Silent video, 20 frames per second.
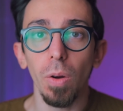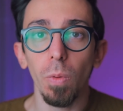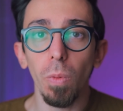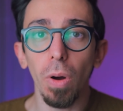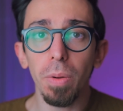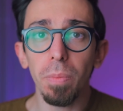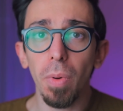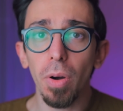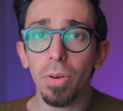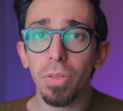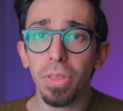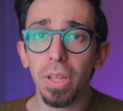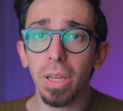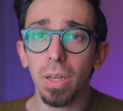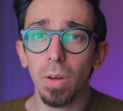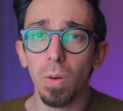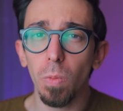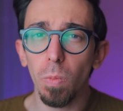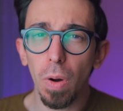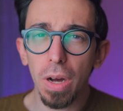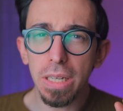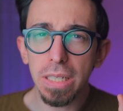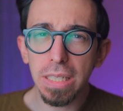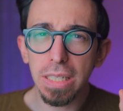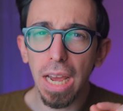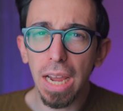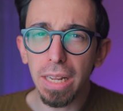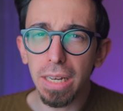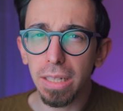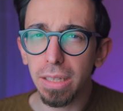One more thing, one
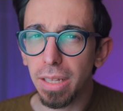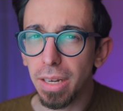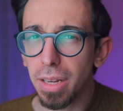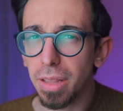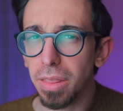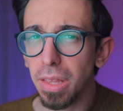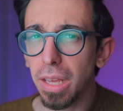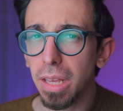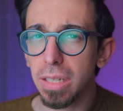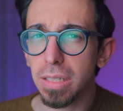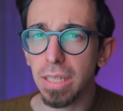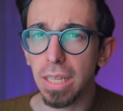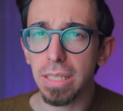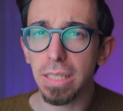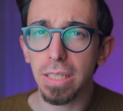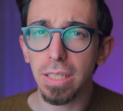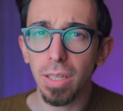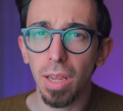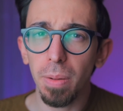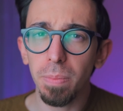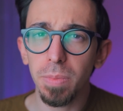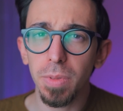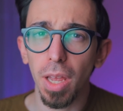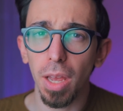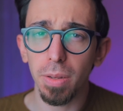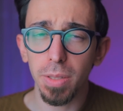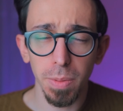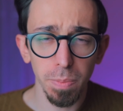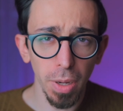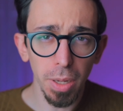tiny little thing is that
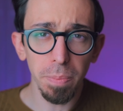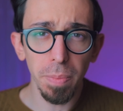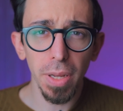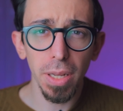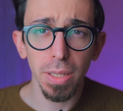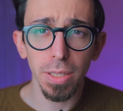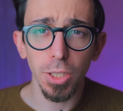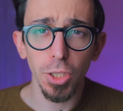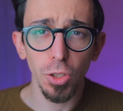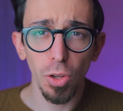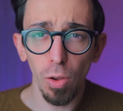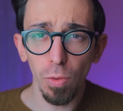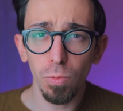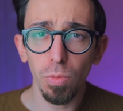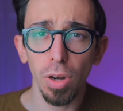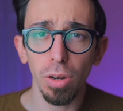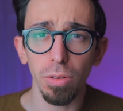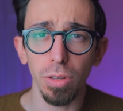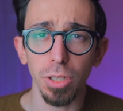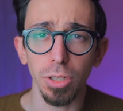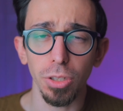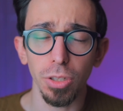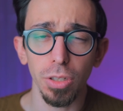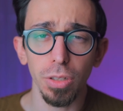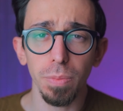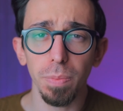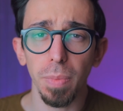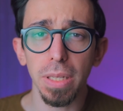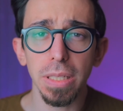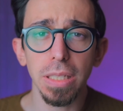sometimes might be a software
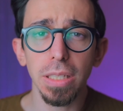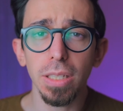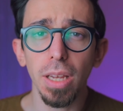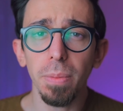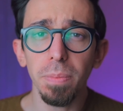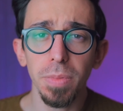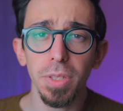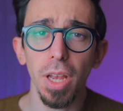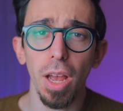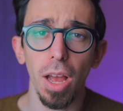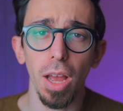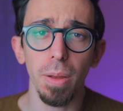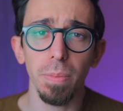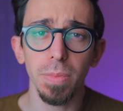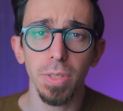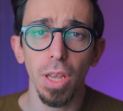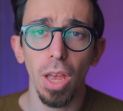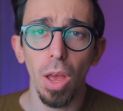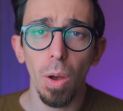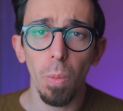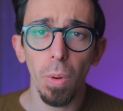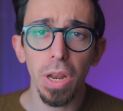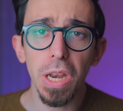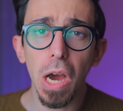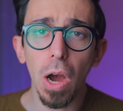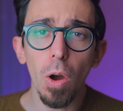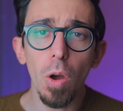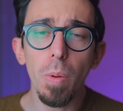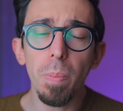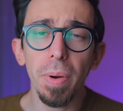issue, but sometimes when I
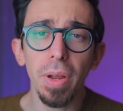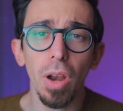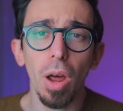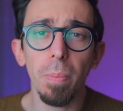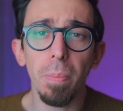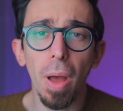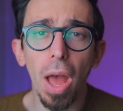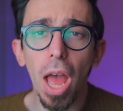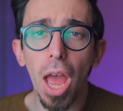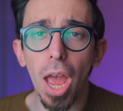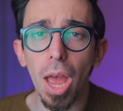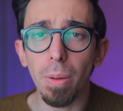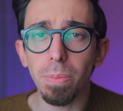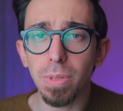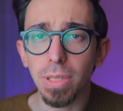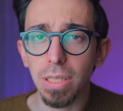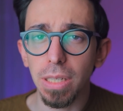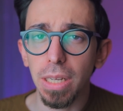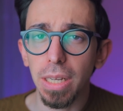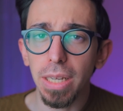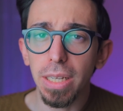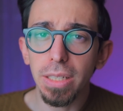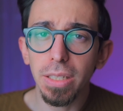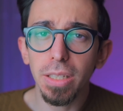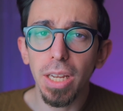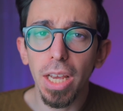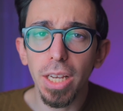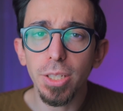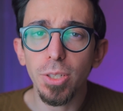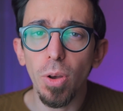open up apps, it
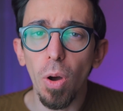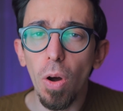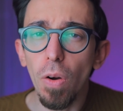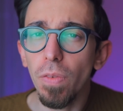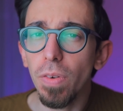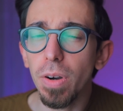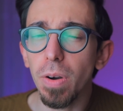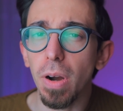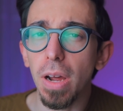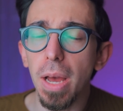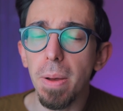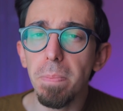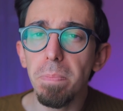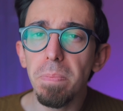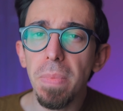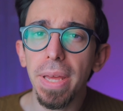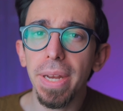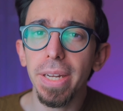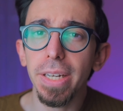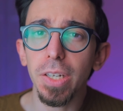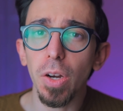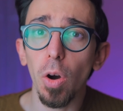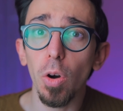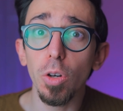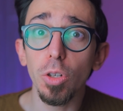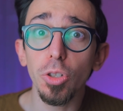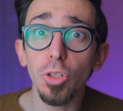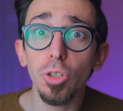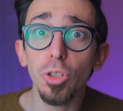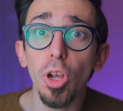takes over a minute or
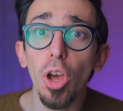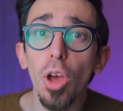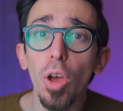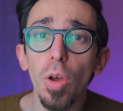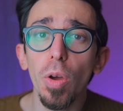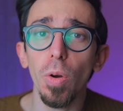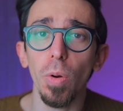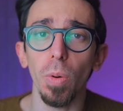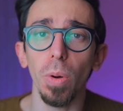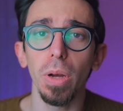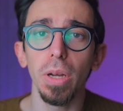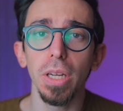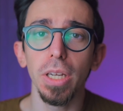two